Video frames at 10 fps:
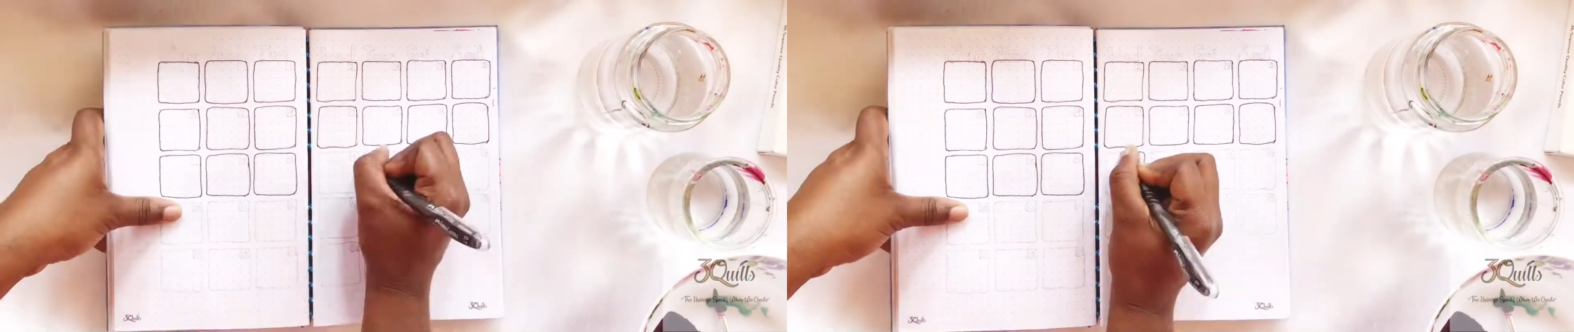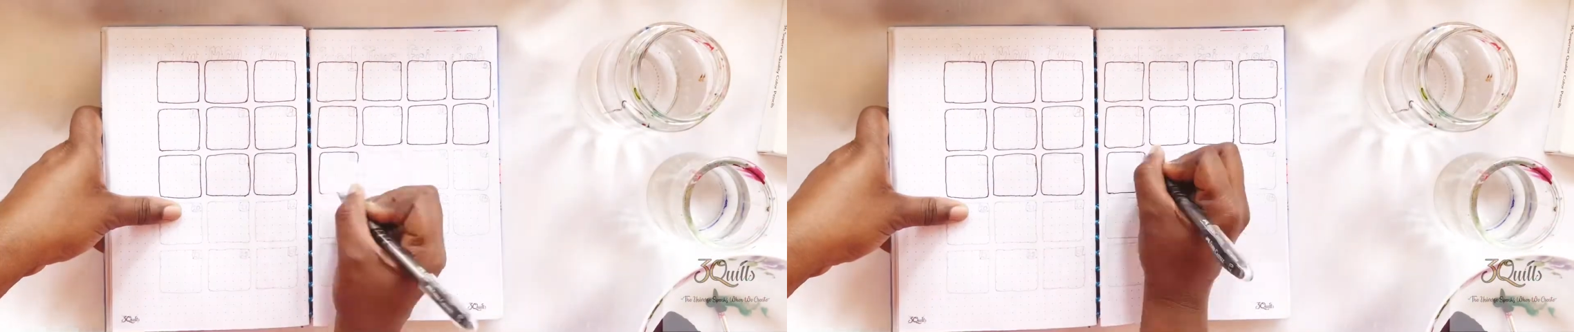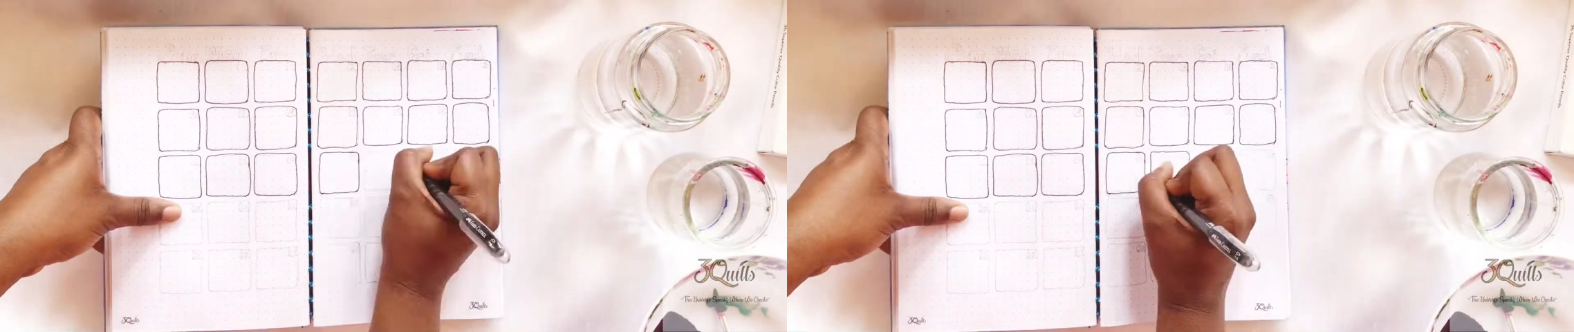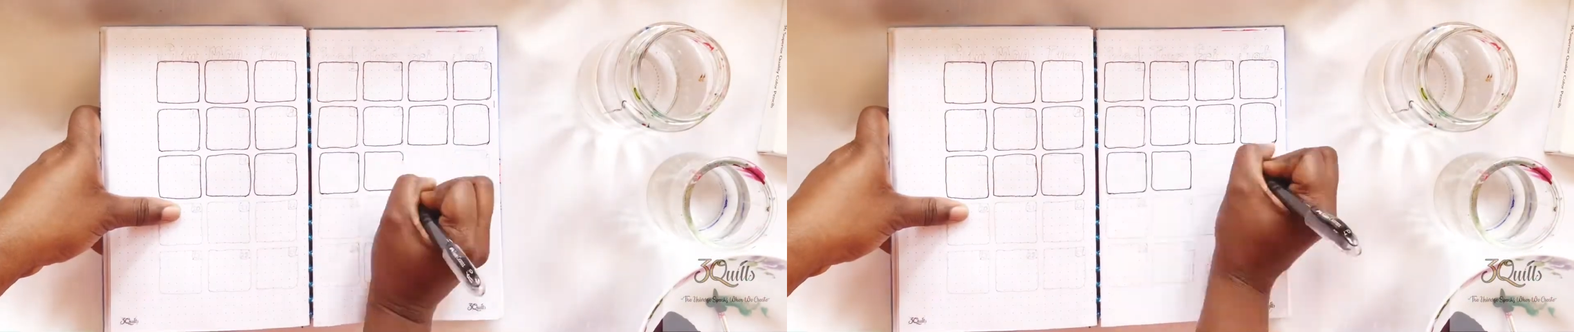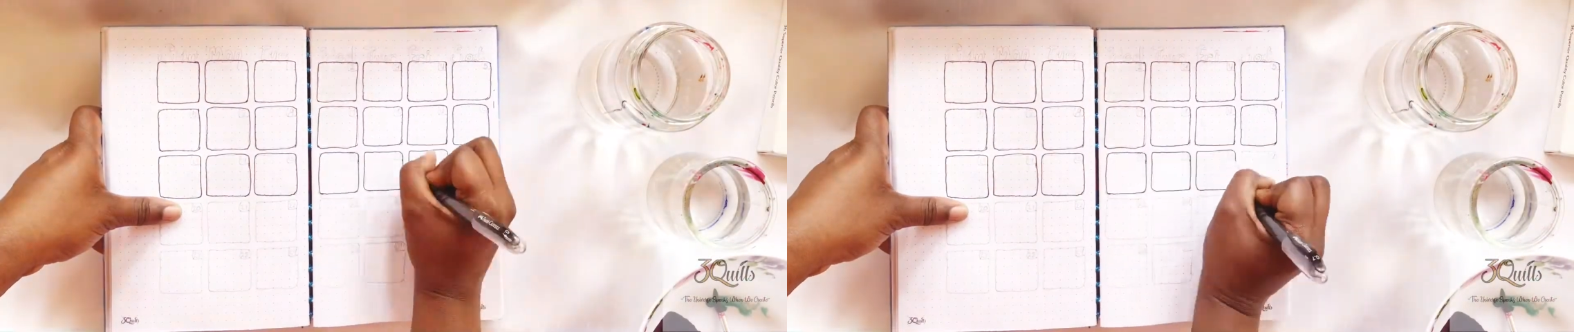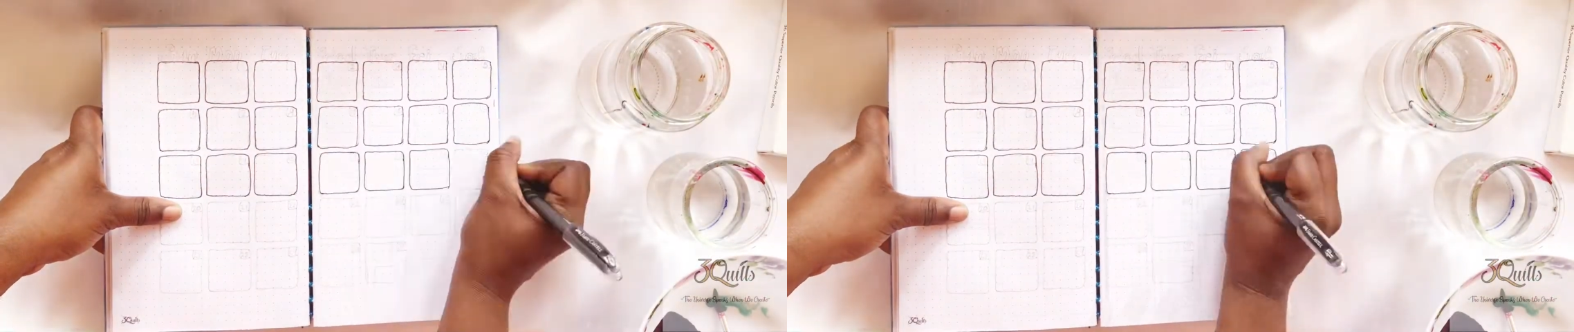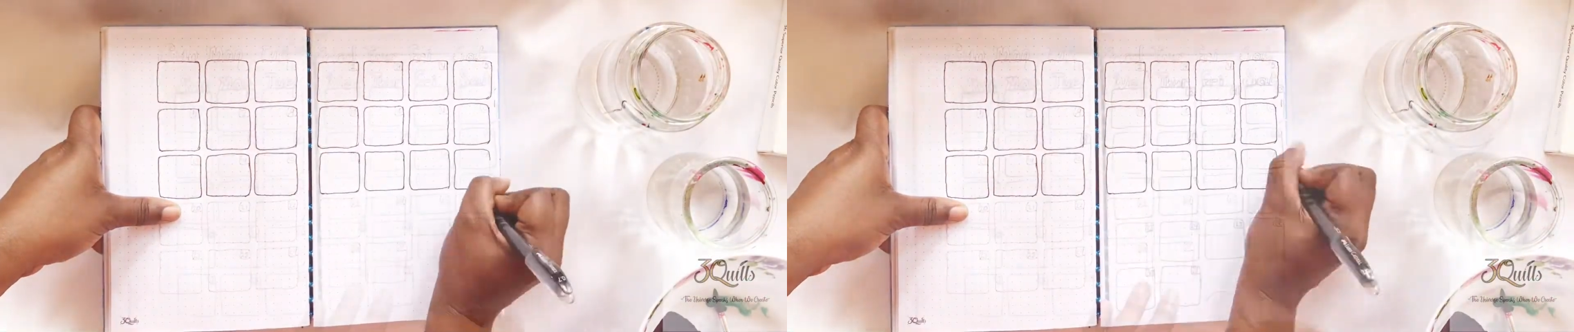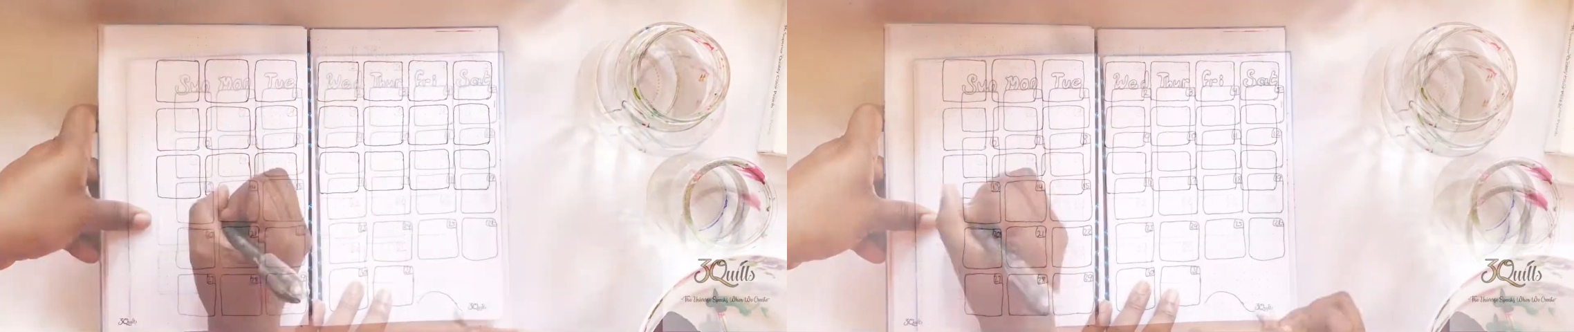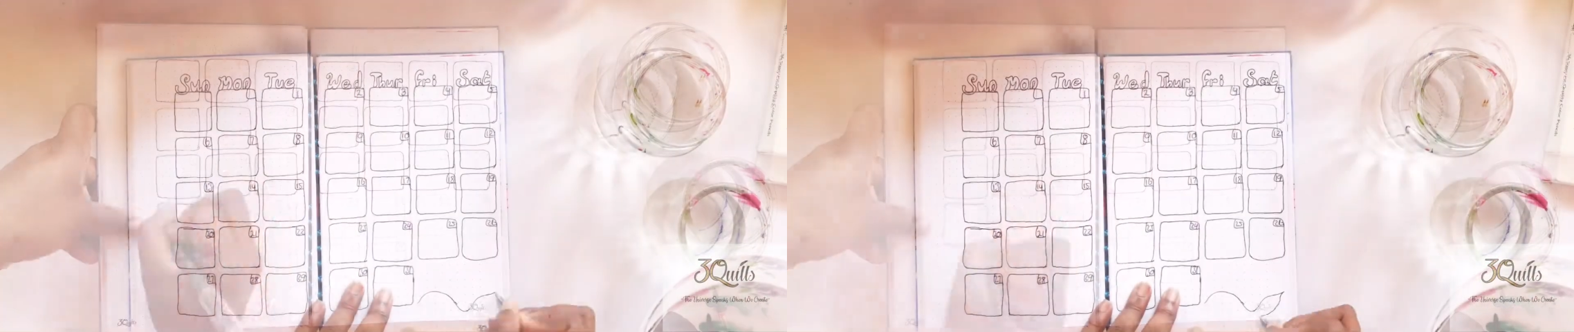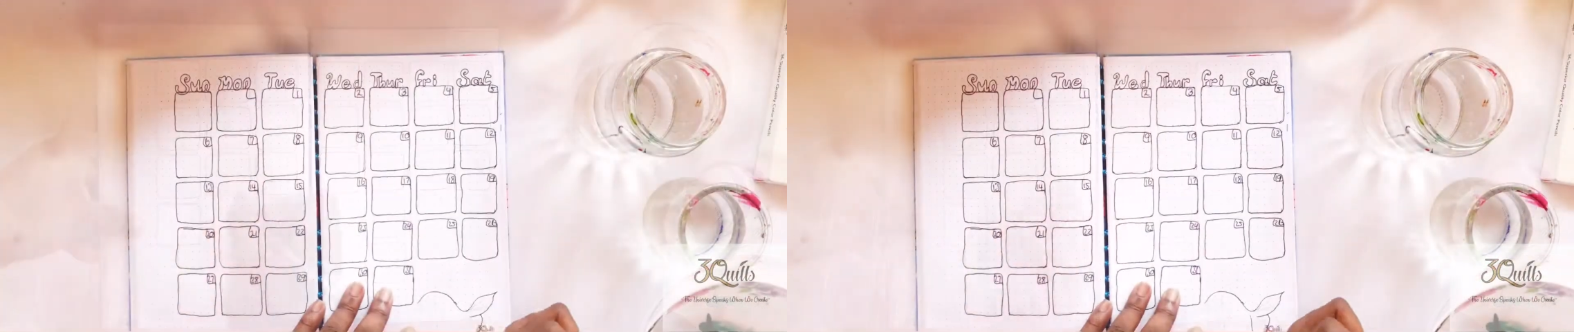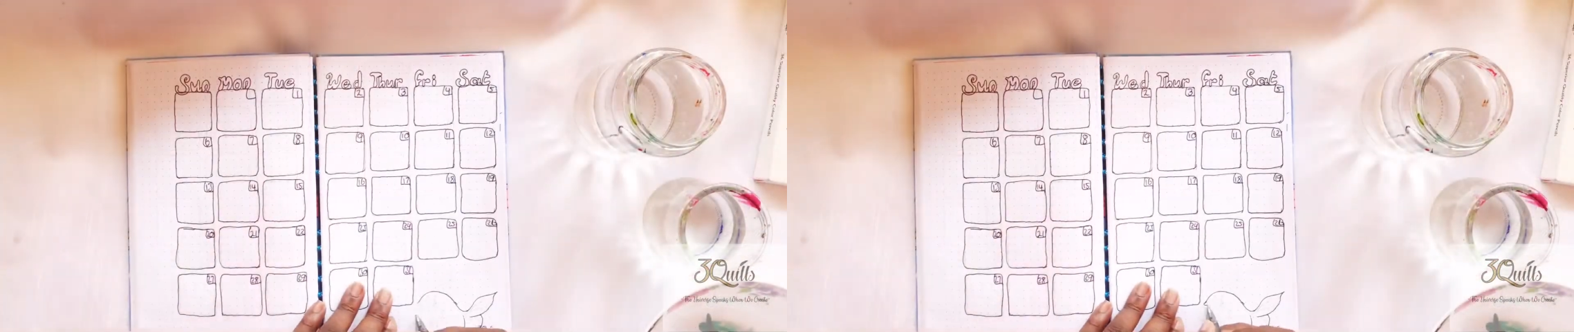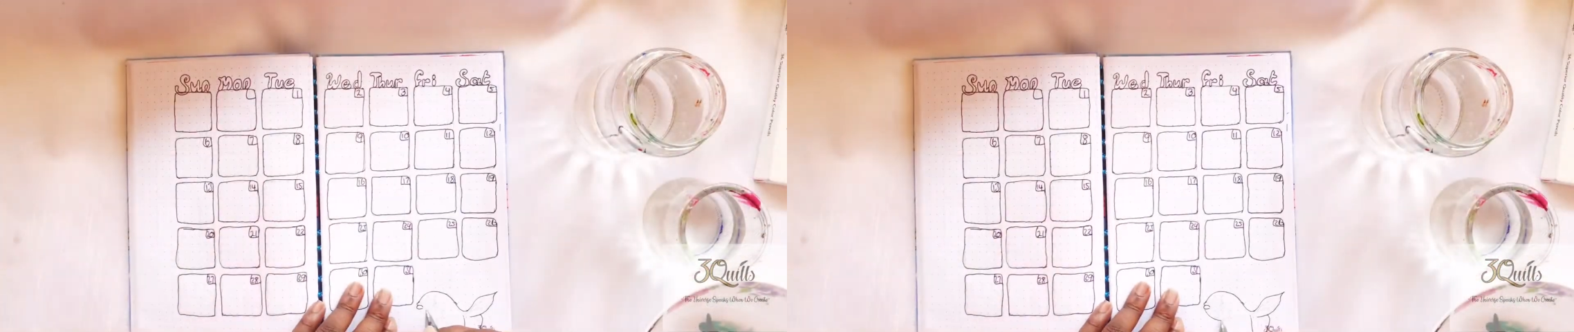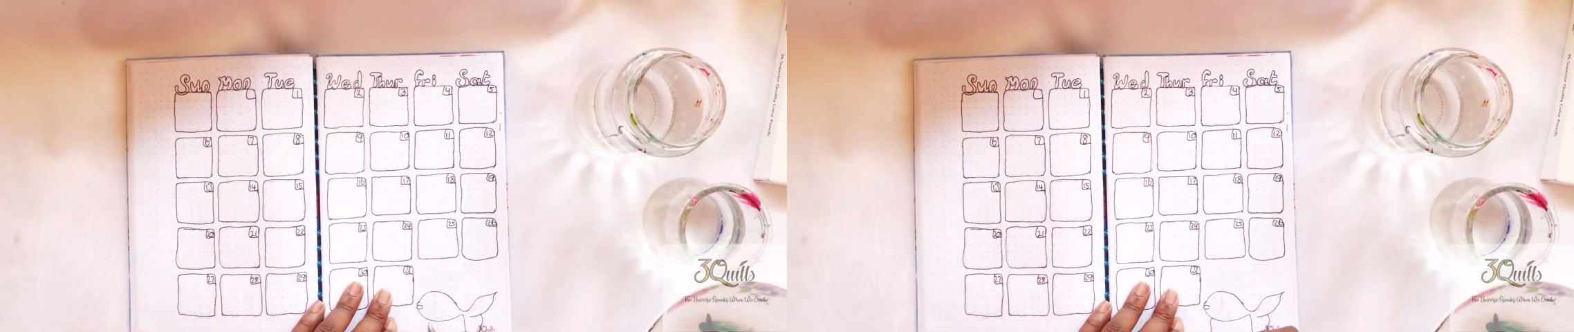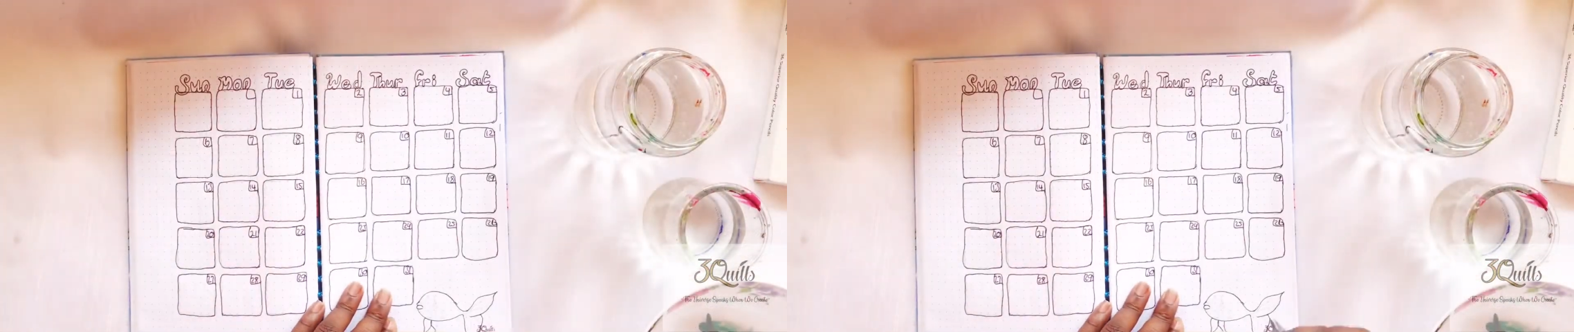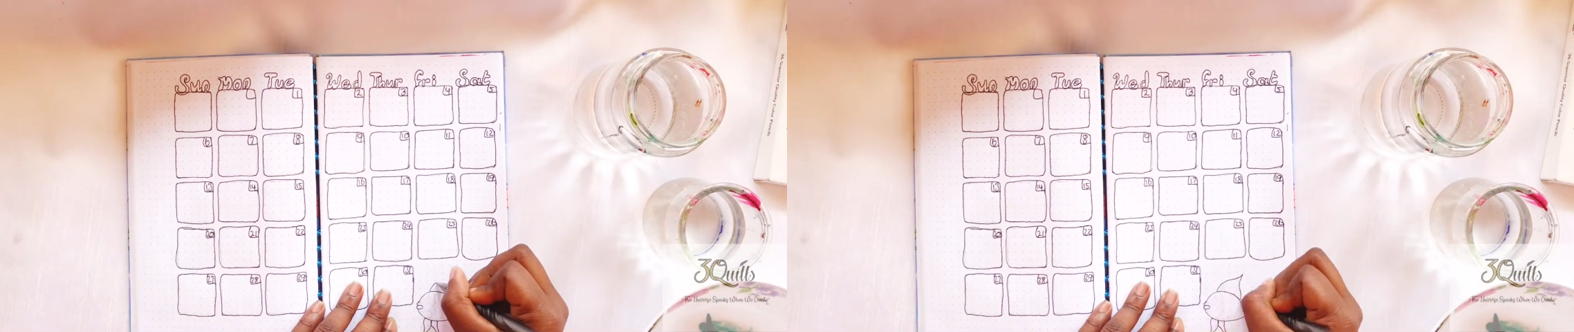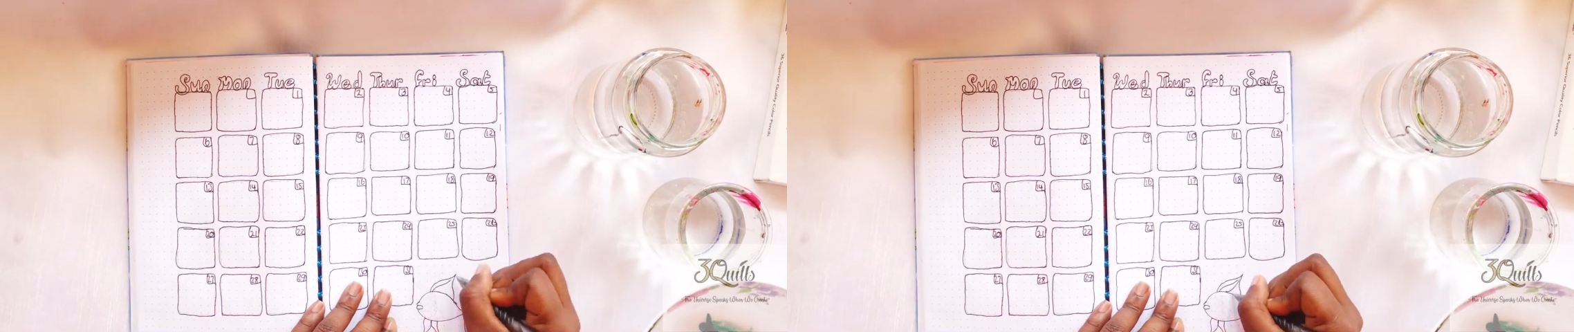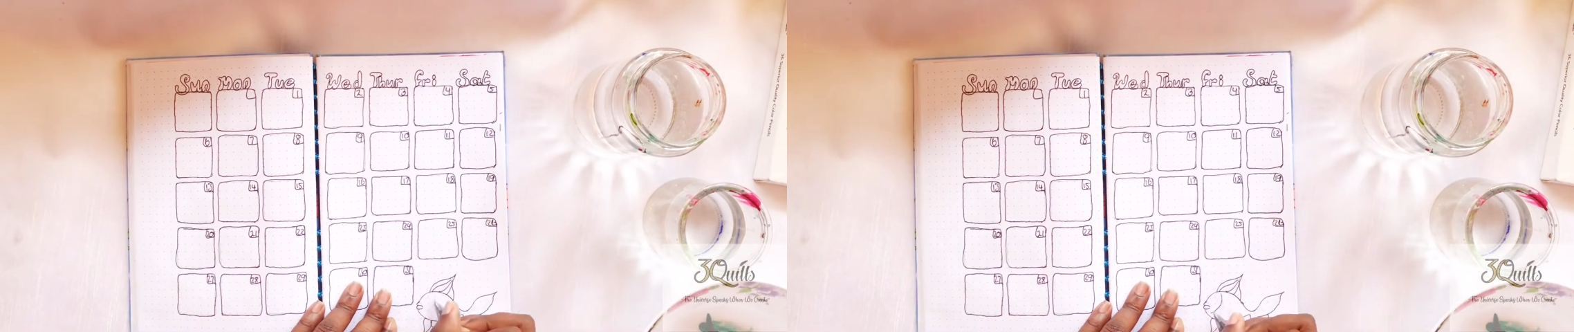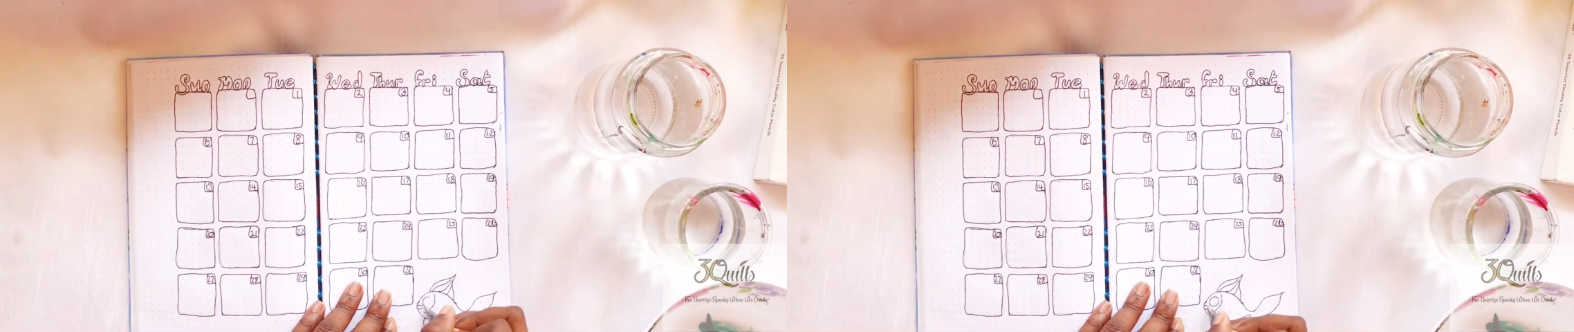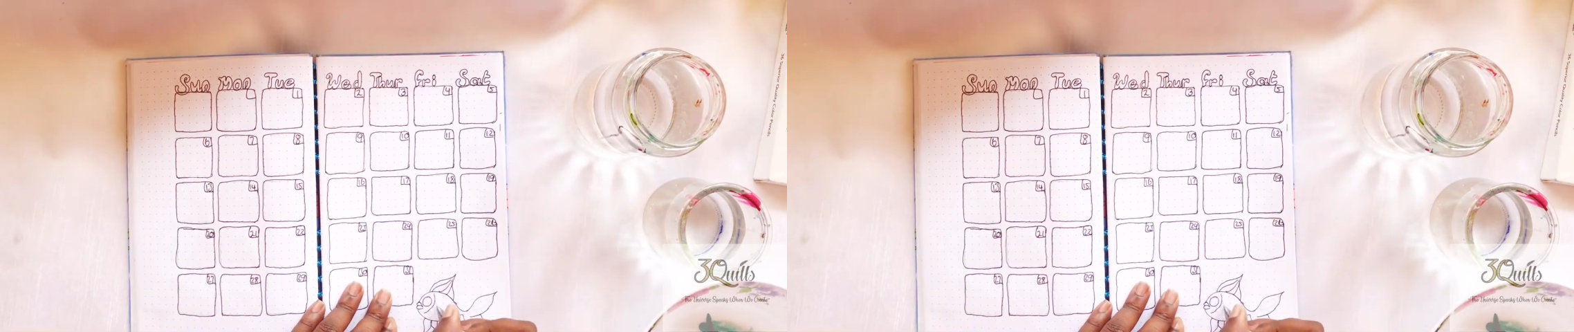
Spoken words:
Nobody's mouth can be seen.